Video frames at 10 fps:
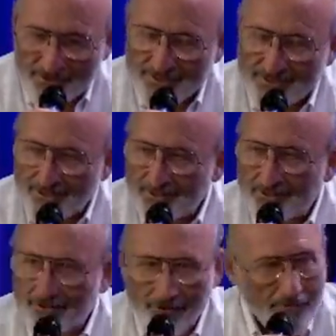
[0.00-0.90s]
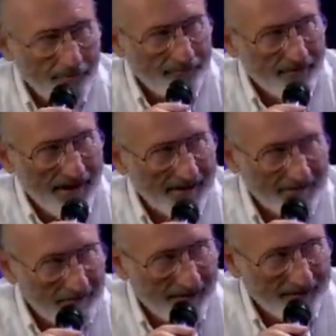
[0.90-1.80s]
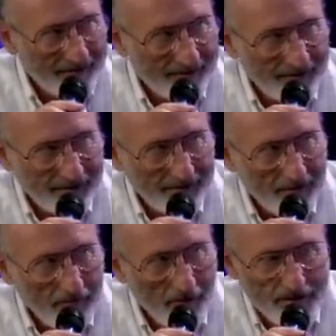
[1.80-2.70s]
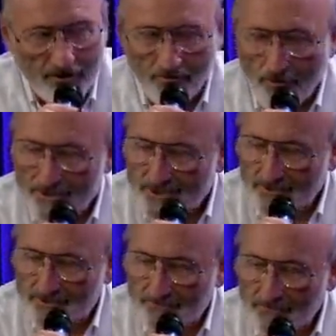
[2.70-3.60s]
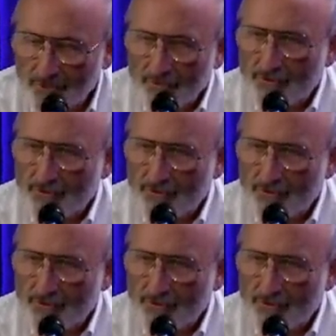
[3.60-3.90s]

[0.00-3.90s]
and this is a little known fact about the, uh, the March on Washington.